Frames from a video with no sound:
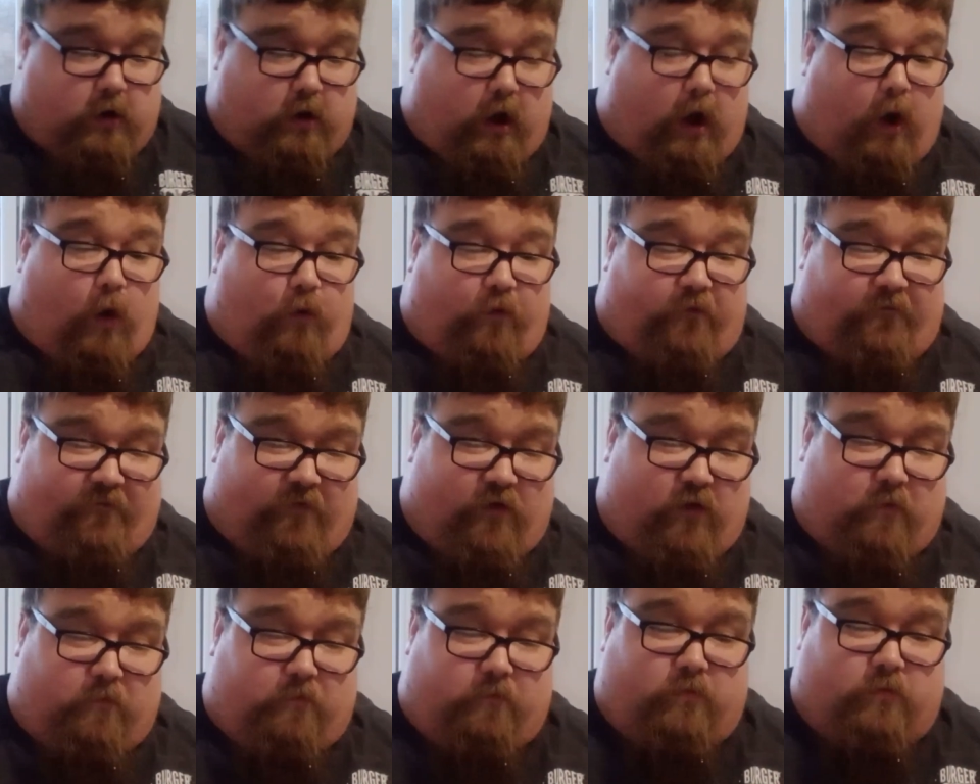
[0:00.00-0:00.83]
Old
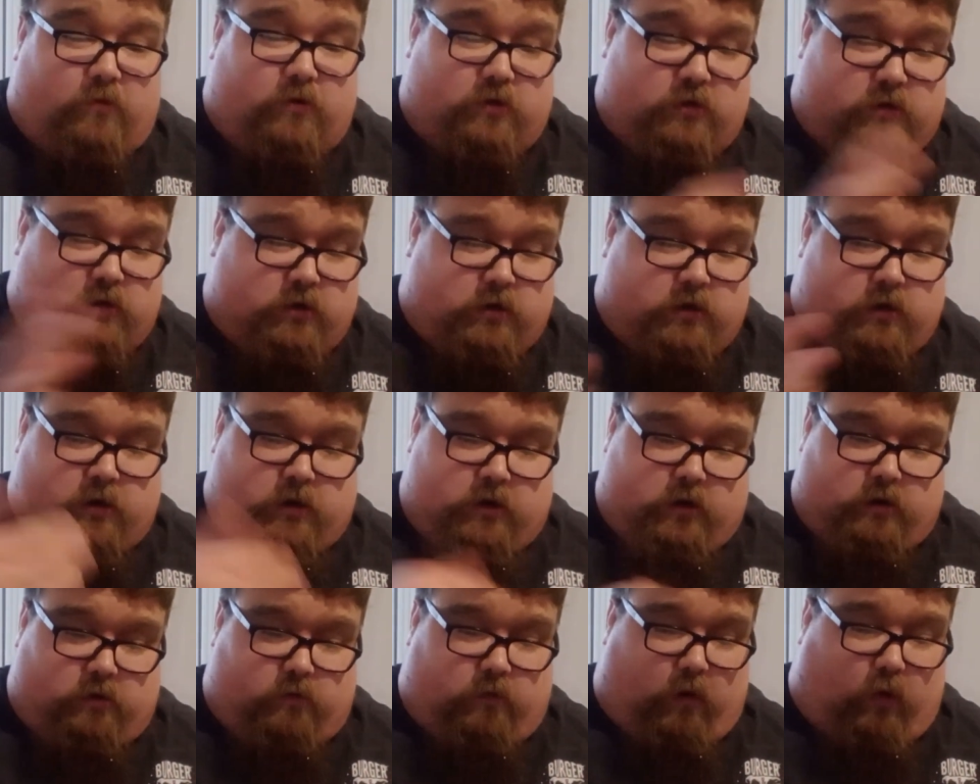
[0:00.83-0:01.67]
film.
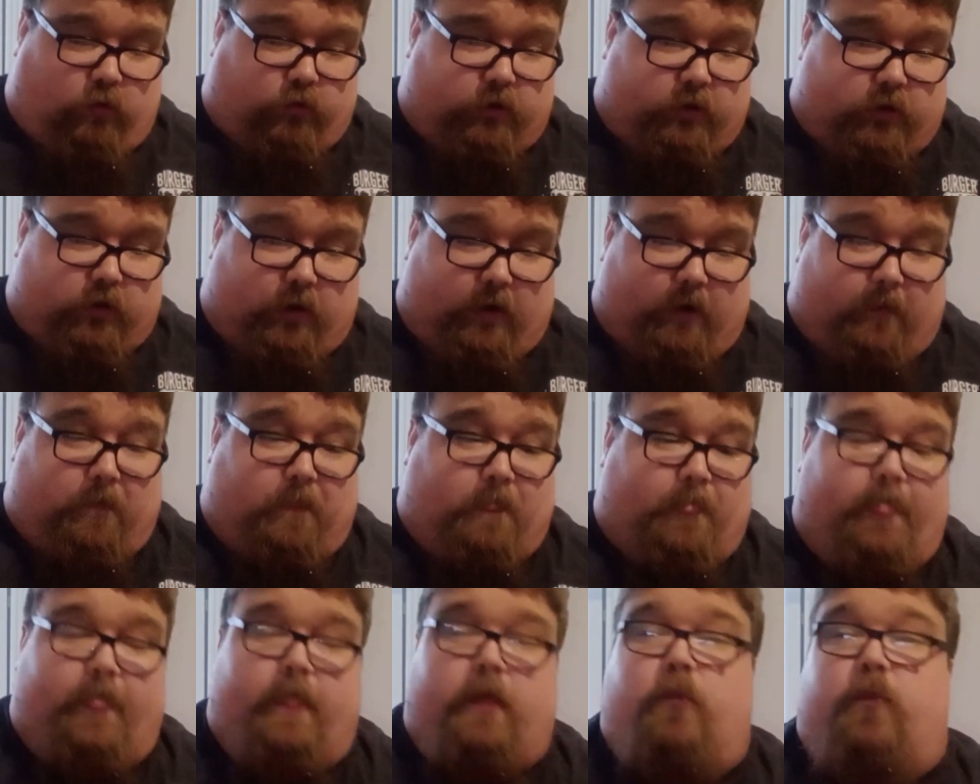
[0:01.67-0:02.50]
Old
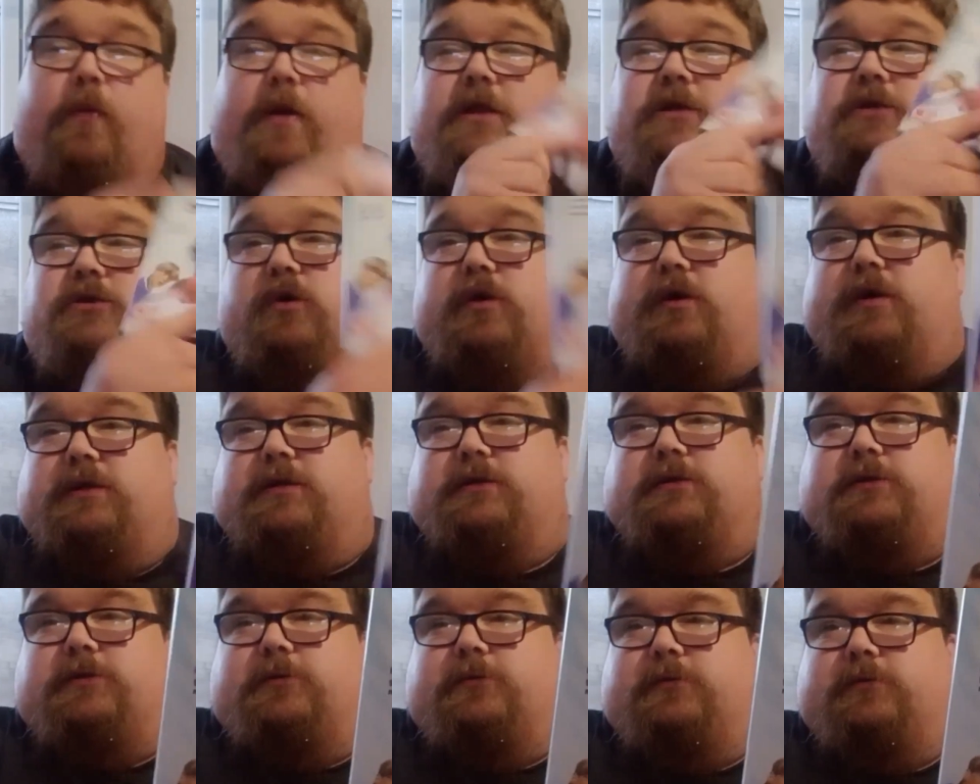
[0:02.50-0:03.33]
Nine, Weird
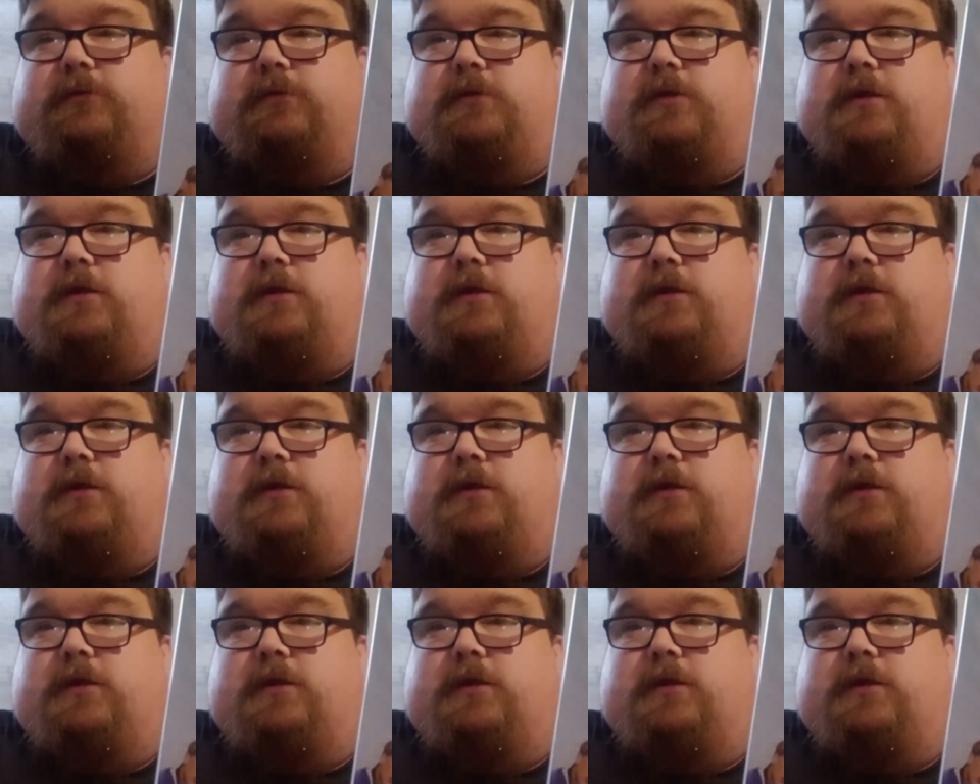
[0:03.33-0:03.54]
Science.